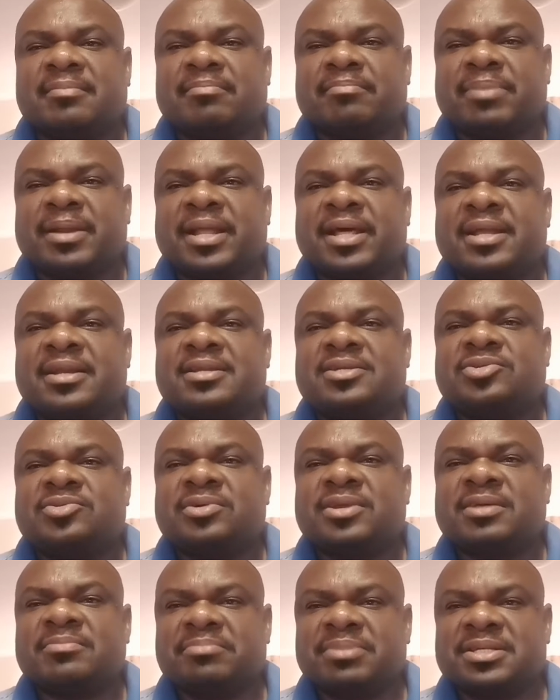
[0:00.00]
planned
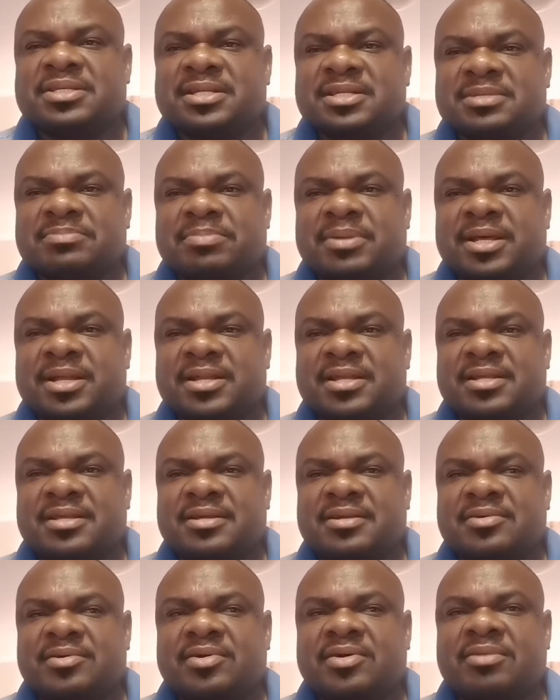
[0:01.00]
during business
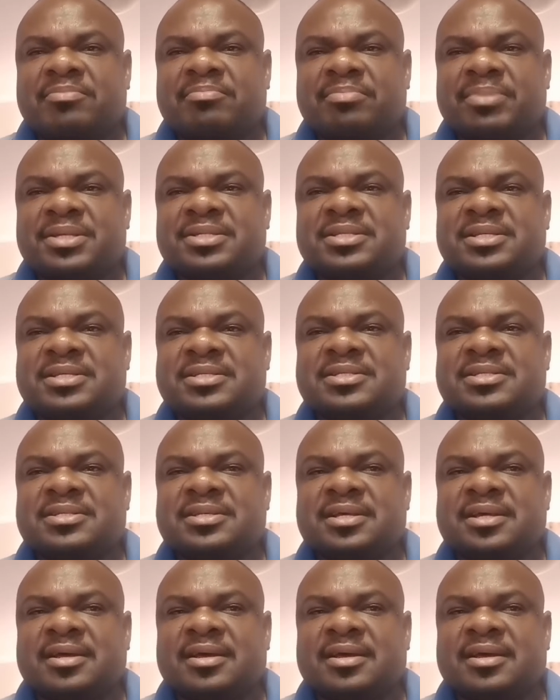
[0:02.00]
planning or business